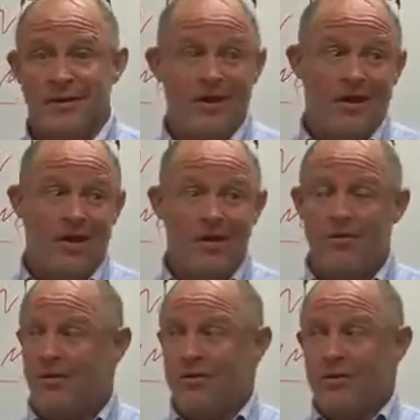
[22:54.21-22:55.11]
I
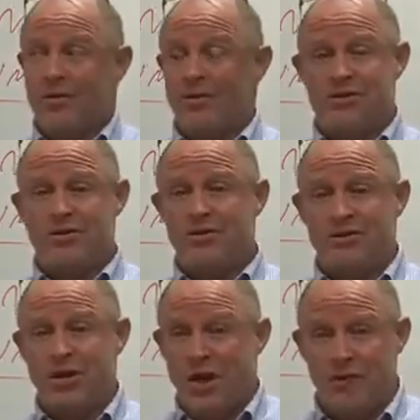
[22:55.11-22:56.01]
don't. We're too
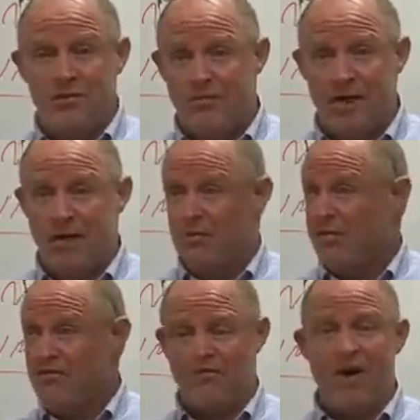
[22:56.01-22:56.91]
cheap, man. We're
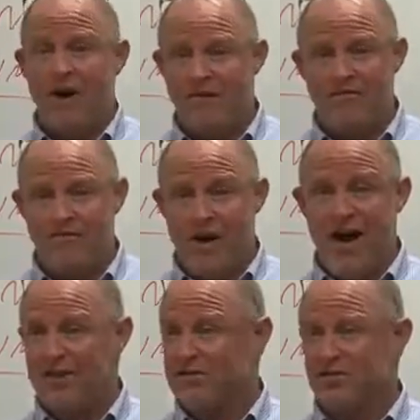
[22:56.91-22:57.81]
friggin'
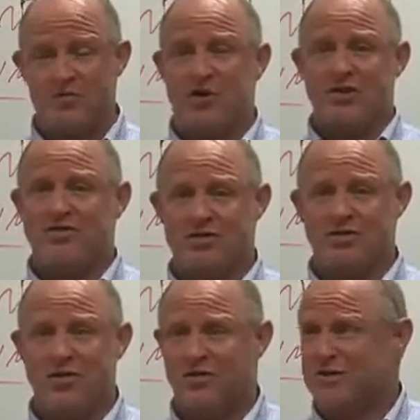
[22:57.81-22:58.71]
advisors. We're
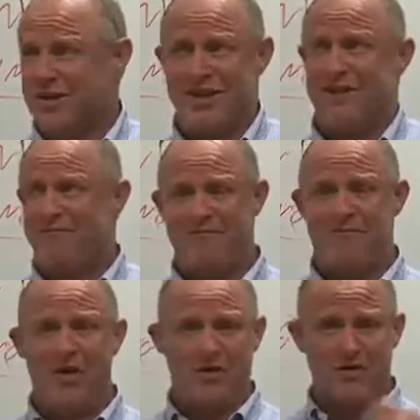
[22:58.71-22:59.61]
consultants. I can't
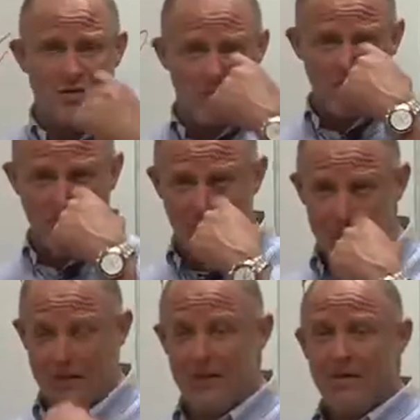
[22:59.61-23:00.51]
fund your world.
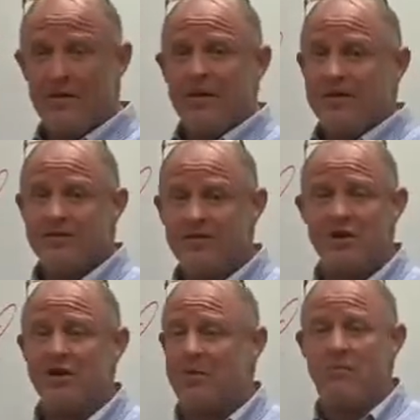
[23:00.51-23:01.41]

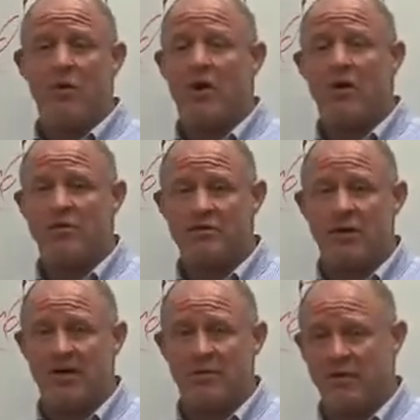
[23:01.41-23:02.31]
Joking point I always
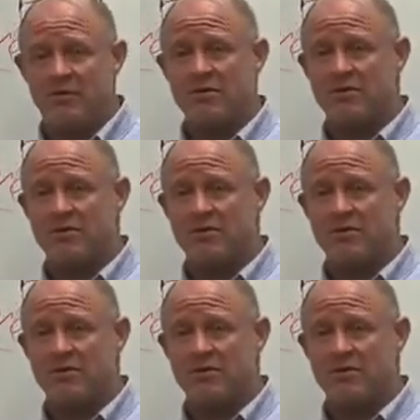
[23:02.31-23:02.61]
make to people is